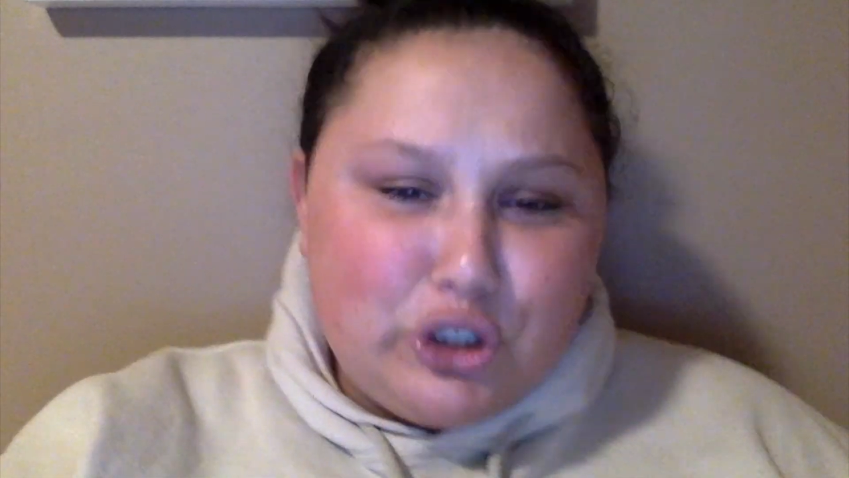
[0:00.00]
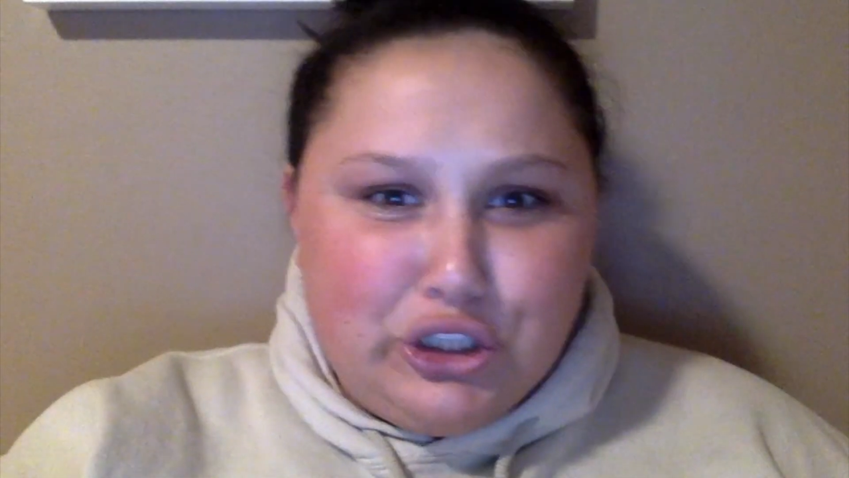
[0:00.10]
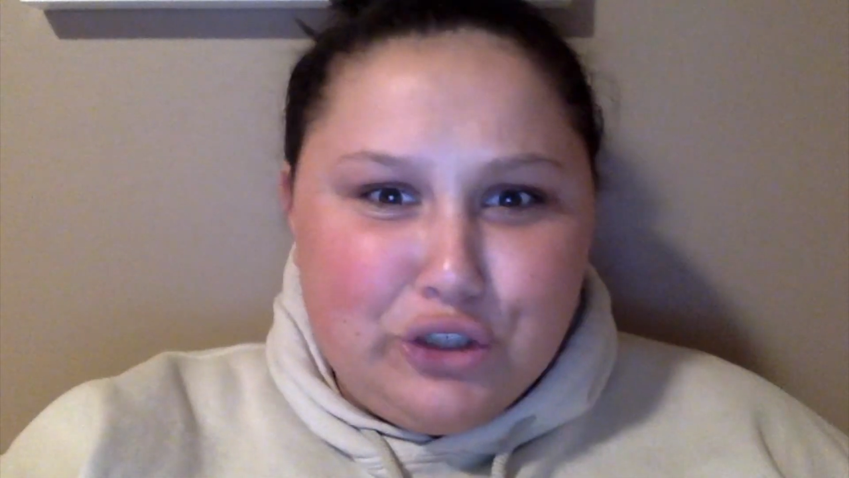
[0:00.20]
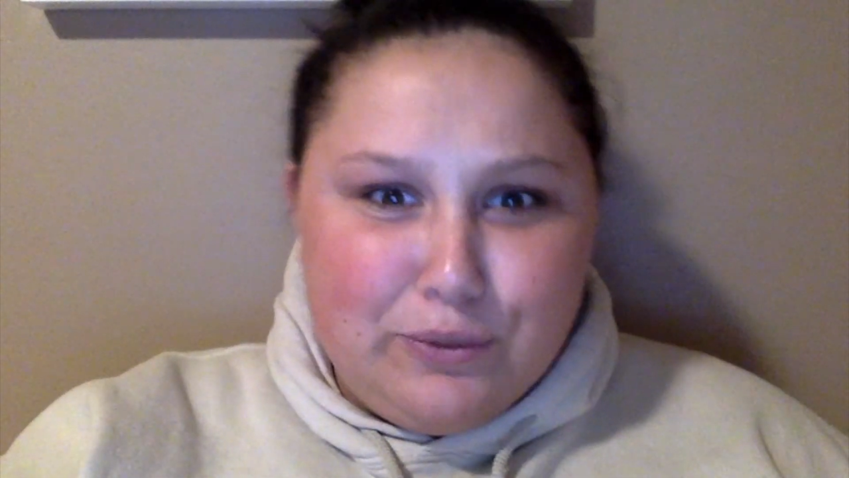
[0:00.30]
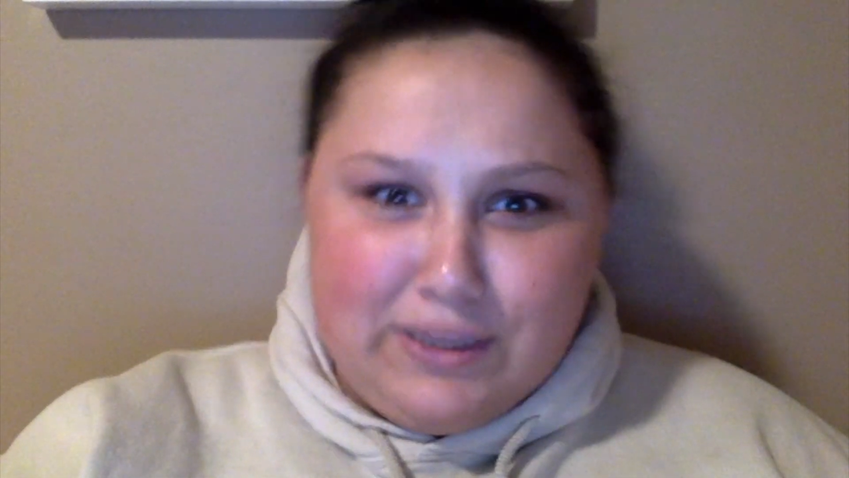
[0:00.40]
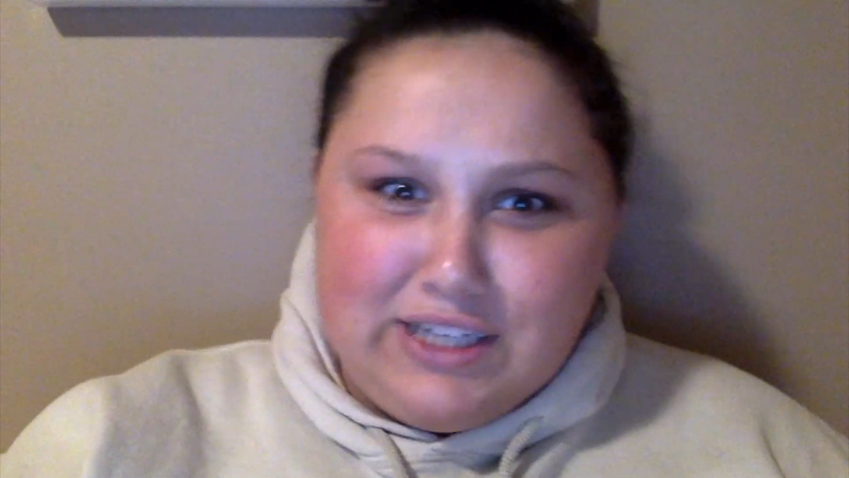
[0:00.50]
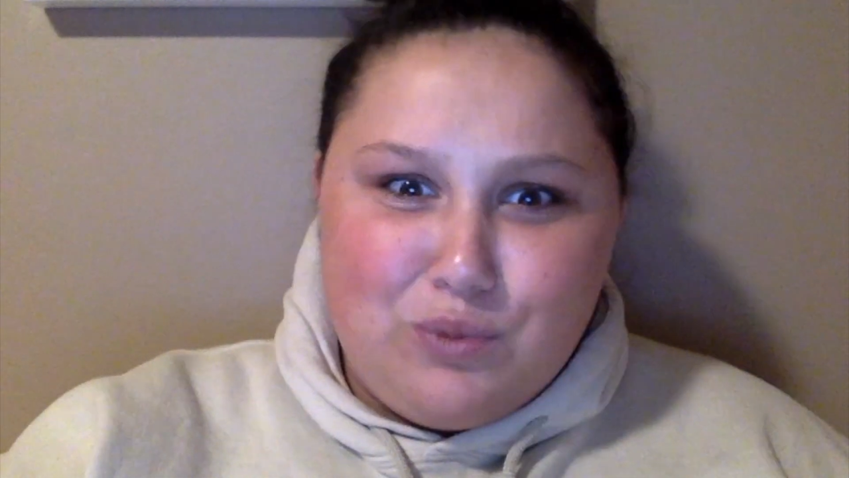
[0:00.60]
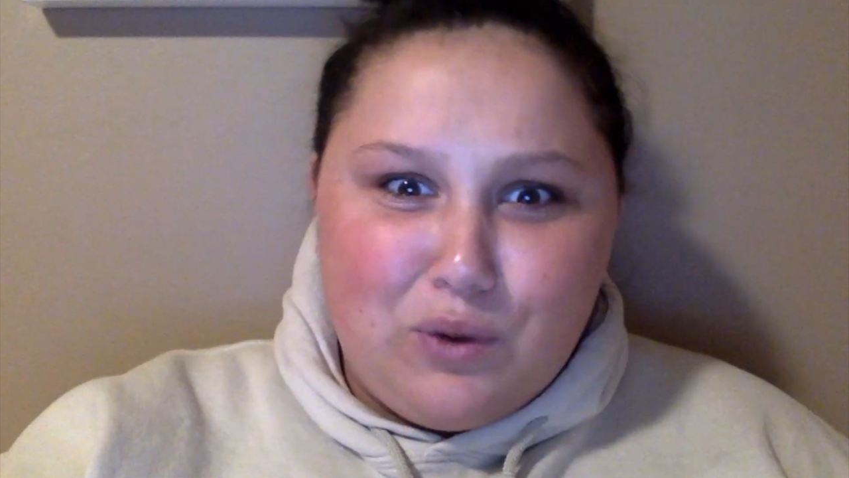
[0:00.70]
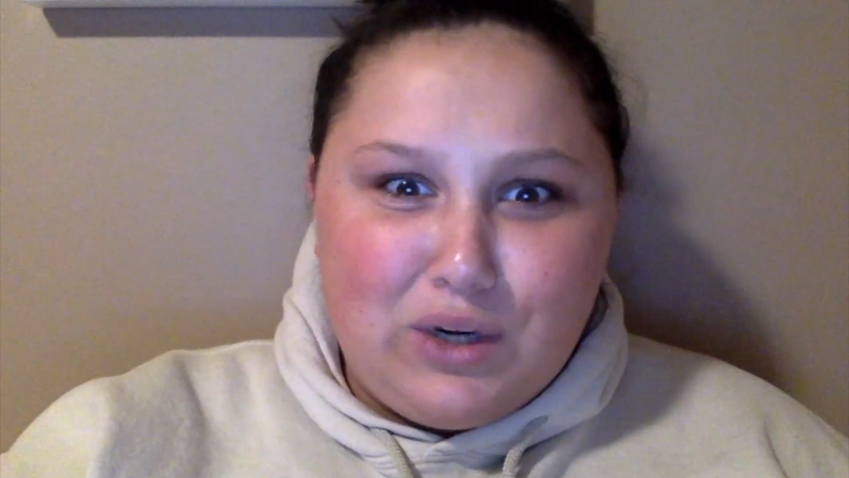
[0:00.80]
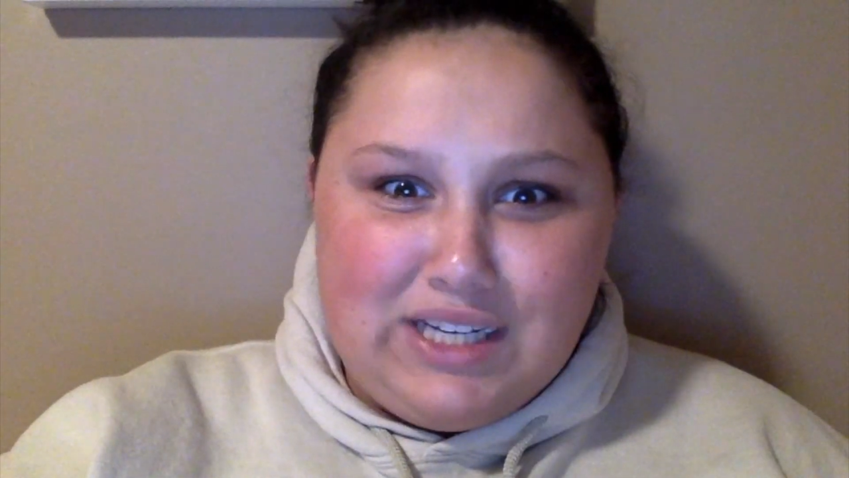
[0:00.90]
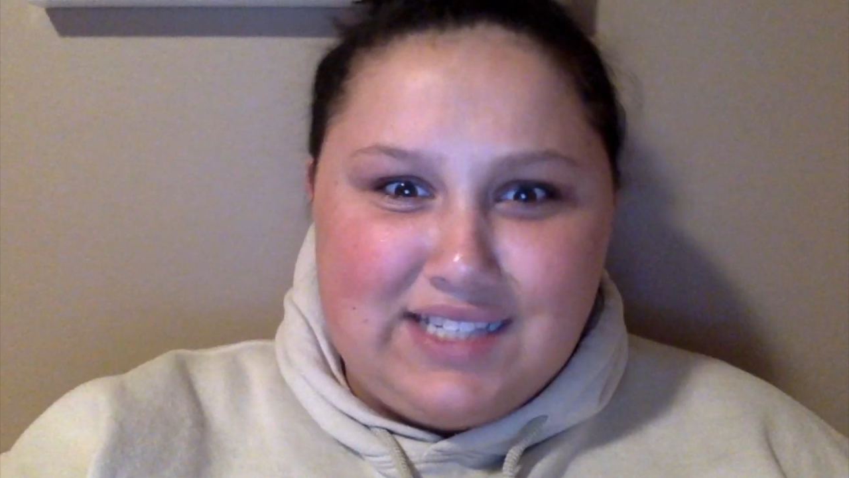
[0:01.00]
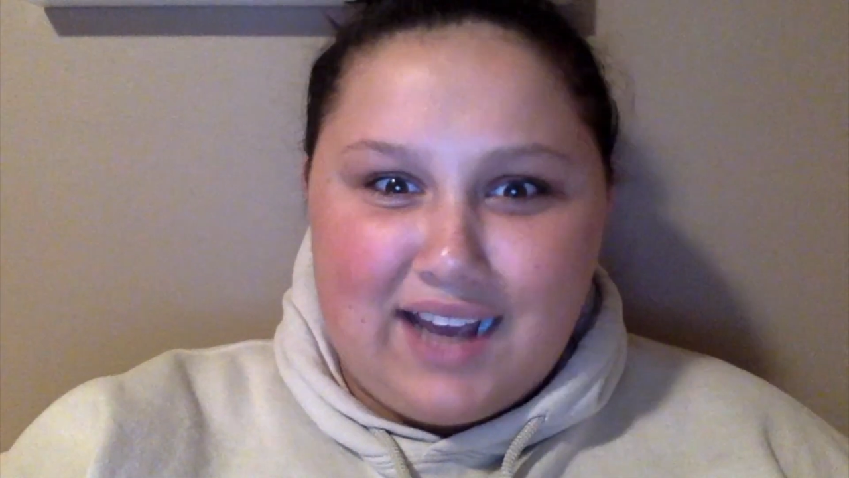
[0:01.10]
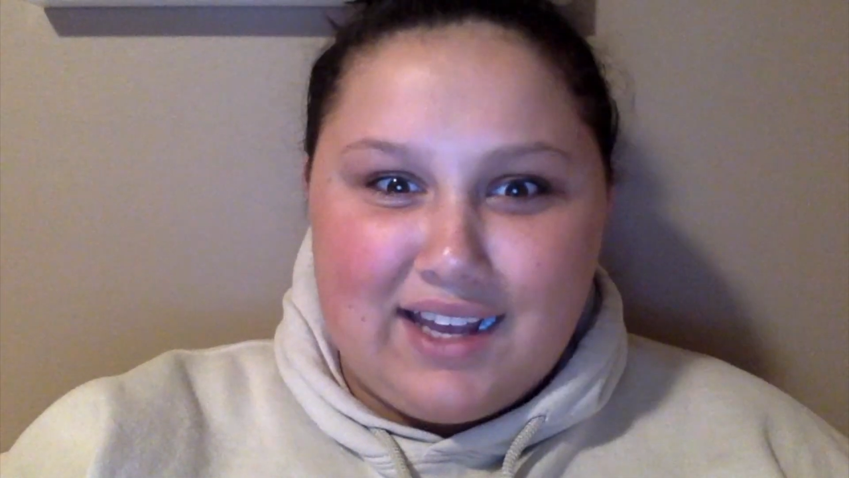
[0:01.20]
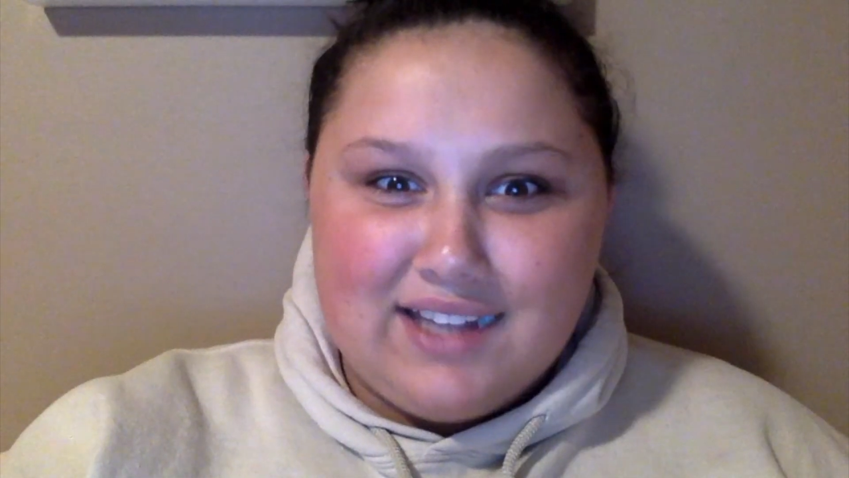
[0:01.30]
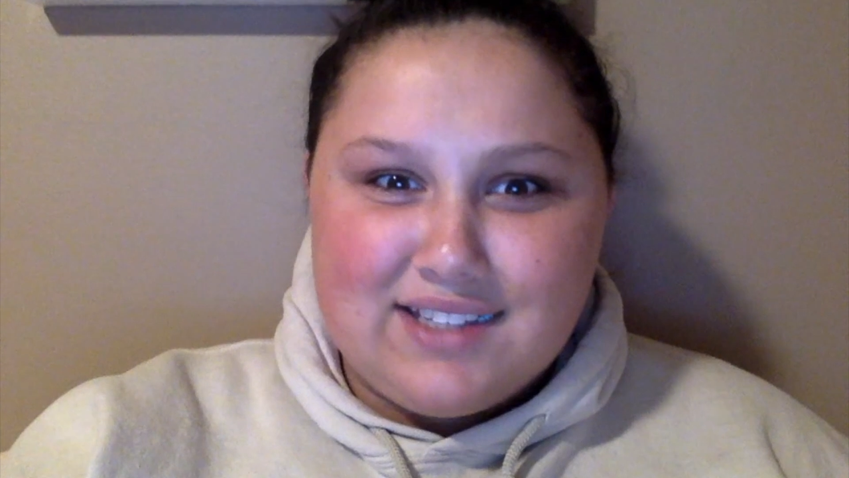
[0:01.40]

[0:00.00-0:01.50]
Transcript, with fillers: knew within 20 seconds.